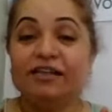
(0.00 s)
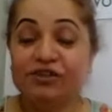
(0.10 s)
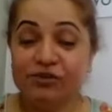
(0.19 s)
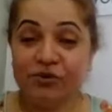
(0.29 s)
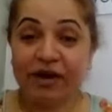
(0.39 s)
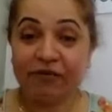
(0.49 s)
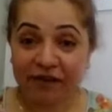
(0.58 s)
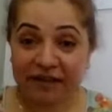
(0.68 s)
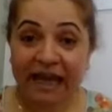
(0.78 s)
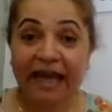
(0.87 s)
do
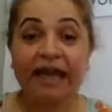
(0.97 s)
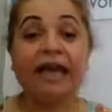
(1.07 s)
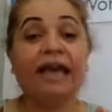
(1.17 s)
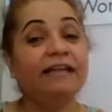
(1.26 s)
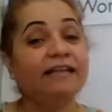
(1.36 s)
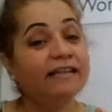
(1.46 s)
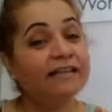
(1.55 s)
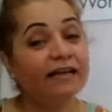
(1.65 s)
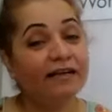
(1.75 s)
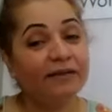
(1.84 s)
everything
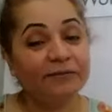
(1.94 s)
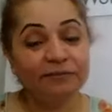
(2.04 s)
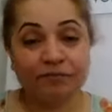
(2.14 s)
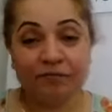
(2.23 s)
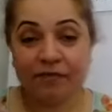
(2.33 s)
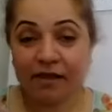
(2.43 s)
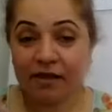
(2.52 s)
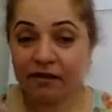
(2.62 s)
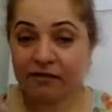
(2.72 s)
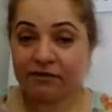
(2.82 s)
and
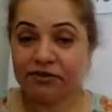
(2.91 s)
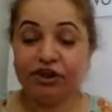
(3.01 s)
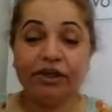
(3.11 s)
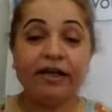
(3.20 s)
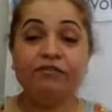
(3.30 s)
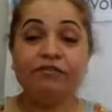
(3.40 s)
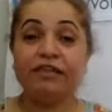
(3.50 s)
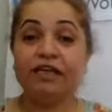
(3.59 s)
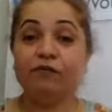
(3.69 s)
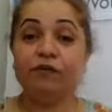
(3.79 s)
share
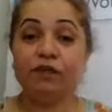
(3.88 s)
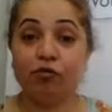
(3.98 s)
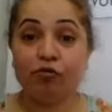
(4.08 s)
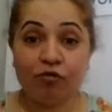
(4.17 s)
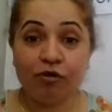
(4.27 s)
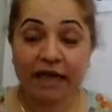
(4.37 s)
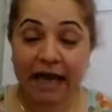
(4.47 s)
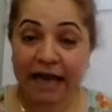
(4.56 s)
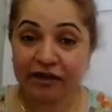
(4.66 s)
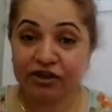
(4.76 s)
everything with all the
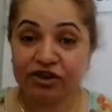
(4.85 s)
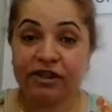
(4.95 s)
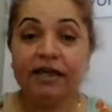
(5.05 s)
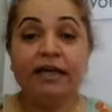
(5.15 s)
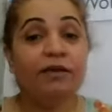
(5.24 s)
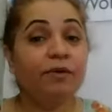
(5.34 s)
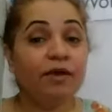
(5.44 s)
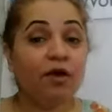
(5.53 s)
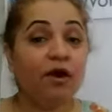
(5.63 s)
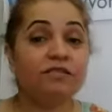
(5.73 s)
energy
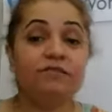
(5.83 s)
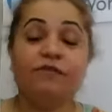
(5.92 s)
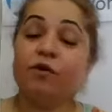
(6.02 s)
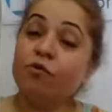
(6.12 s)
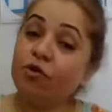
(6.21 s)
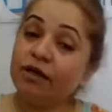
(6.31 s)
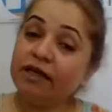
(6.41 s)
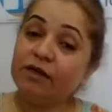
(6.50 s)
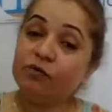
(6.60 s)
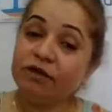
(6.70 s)
because we're all
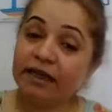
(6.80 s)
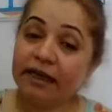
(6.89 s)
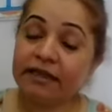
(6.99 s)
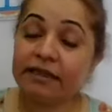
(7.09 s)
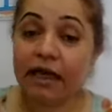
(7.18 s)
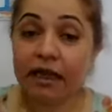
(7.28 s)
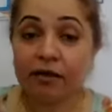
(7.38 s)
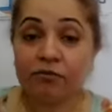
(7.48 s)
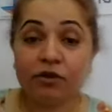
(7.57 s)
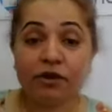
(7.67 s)
in good health.
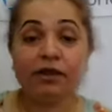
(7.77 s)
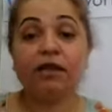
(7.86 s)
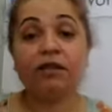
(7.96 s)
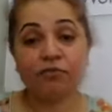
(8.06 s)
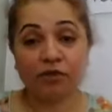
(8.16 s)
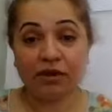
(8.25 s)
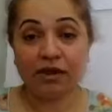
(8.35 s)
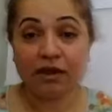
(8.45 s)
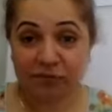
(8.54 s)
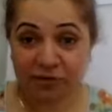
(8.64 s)
Alhamdulillah,
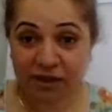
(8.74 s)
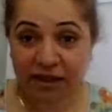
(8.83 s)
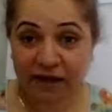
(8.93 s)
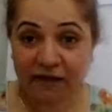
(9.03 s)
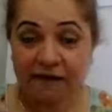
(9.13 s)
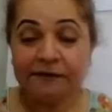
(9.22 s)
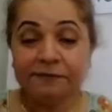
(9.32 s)
alhamdulillah, alhamdulillah.